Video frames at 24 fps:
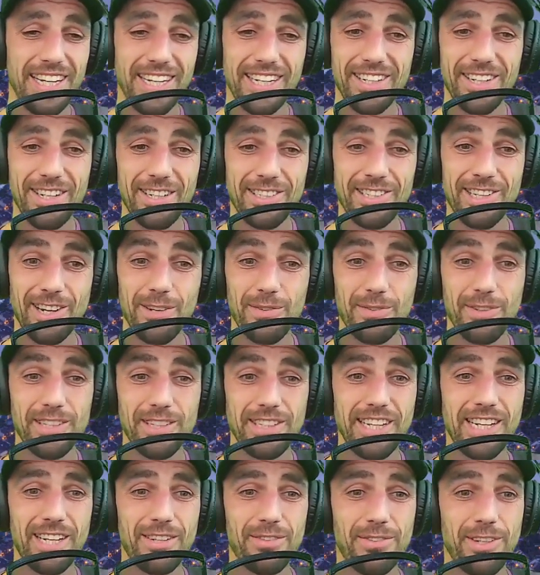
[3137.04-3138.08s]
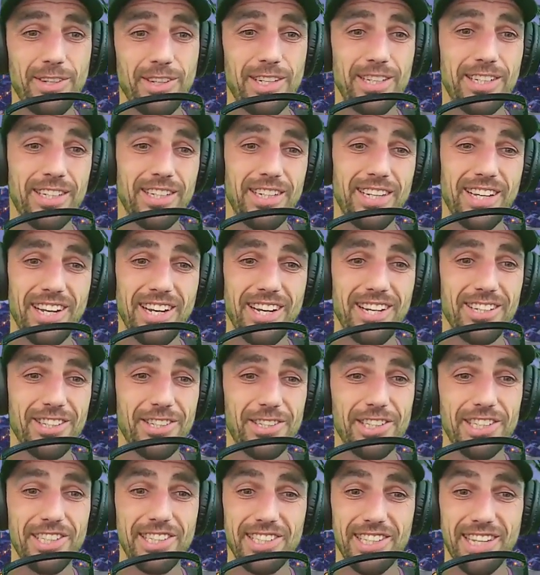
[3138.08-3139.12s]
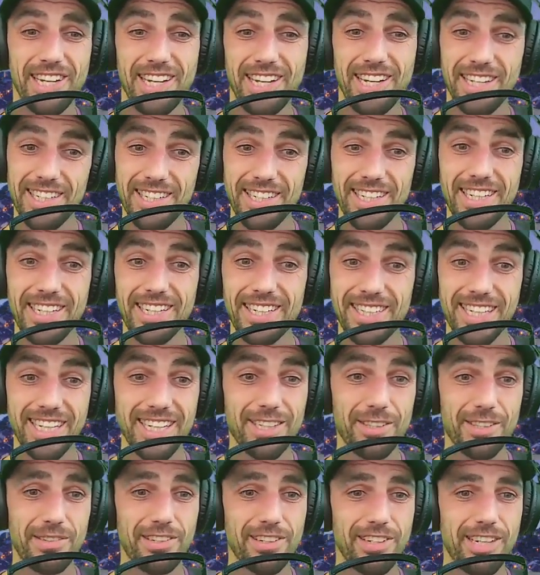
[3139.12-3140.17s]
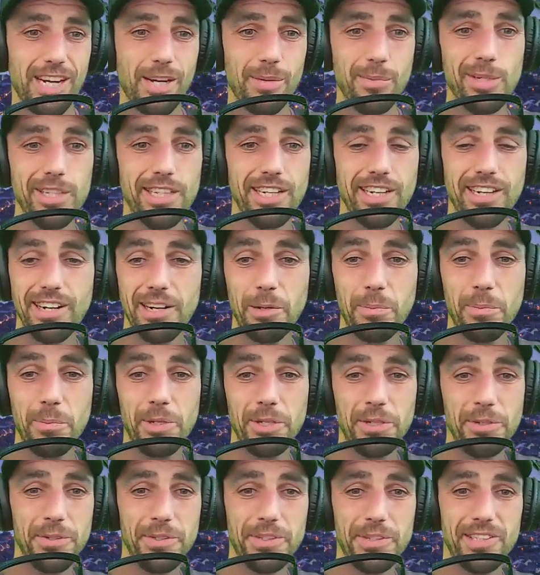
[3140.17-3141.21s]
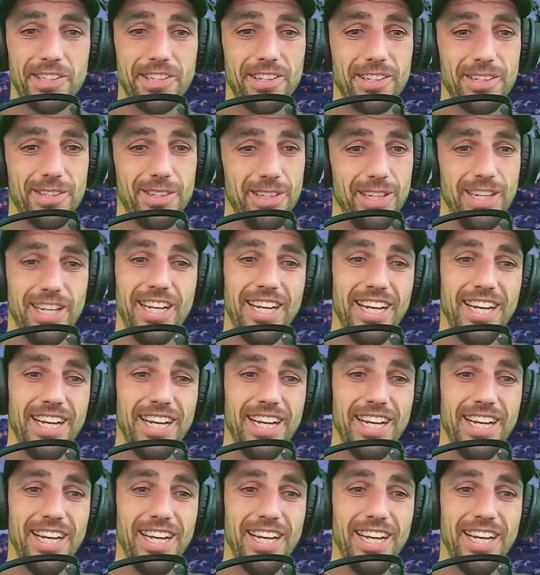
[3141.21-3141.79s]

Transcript: it's lovely to have you uh, along, Teresa. And thanks for your comment there. Let me know it's all good.